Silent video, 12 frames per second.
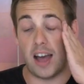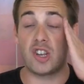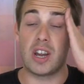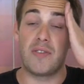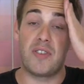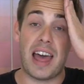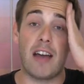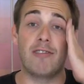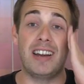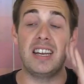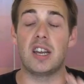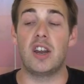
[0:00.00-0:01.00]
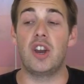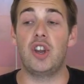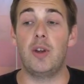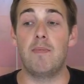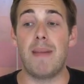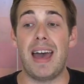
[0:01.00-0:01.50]
So for that reason,
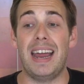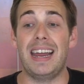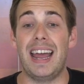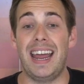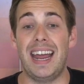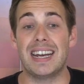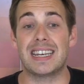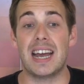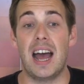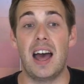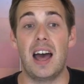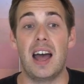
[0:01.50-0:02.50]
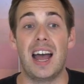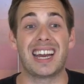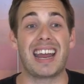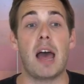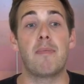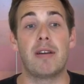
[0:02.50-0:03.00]
you may hit a
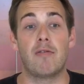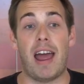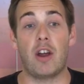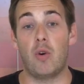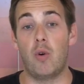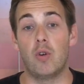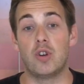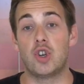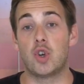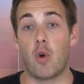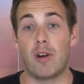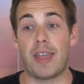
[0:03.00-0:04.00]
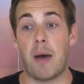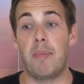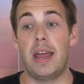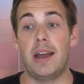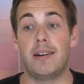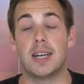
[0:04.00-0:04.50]
gap in records during that
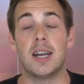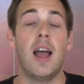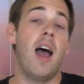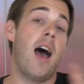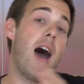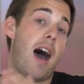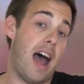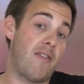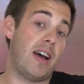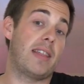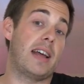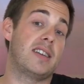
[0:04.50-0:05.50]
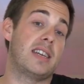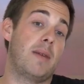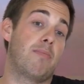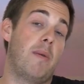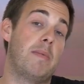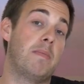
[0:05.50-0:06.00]
period. I've had that
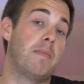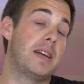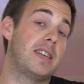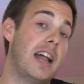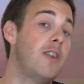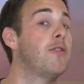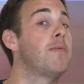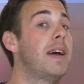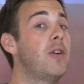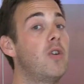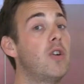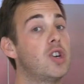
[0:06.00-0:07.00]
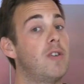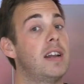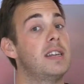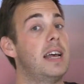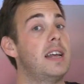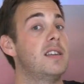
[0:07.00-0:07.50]
same problem myself with my Yorkshire
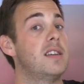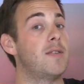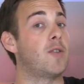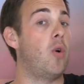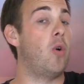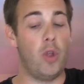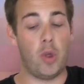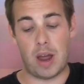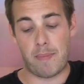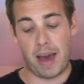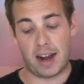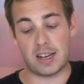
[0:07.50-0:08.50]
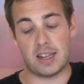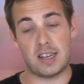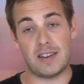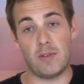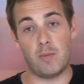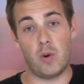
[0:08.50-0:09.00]
ancestors. I've got all the way back to the
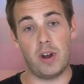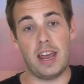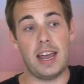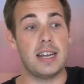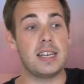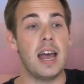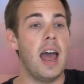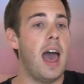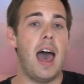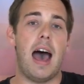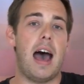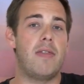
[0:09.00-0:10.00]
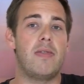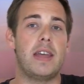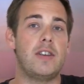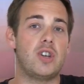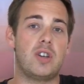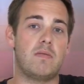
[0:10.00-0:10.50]
Civil War years and
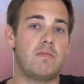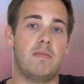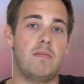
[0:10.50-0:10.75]
they just